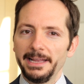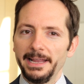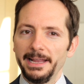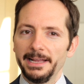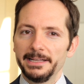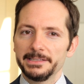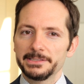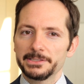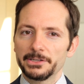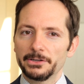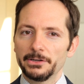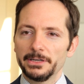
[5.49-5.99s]

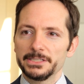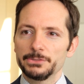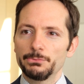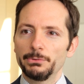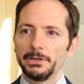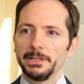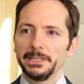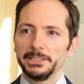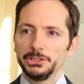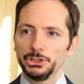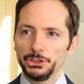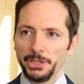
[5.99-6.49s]
cancer has
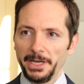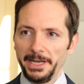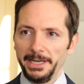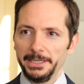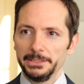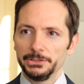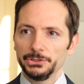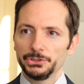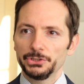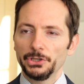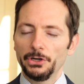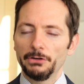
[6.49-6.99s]
really
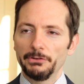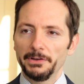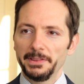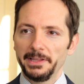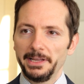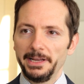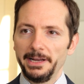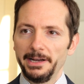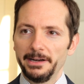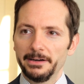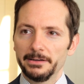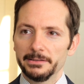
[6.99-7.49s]
changed over
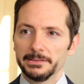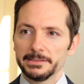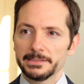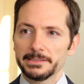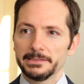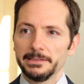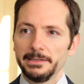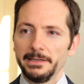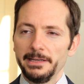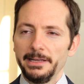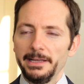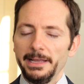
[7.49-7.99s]
the years.